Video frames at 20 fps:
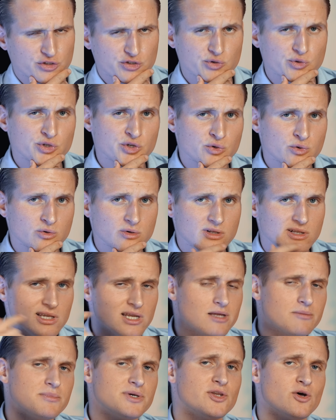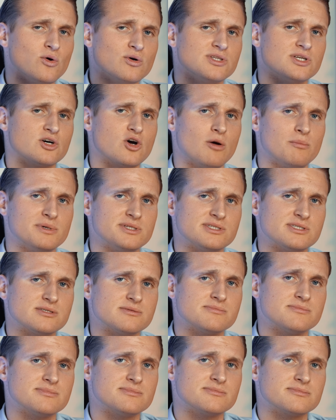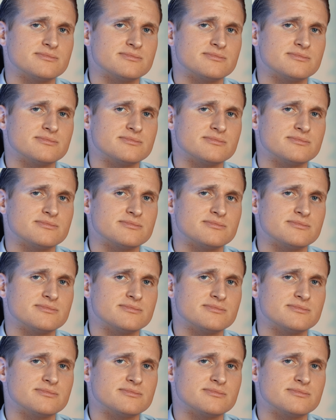do you? Let me know in the comments.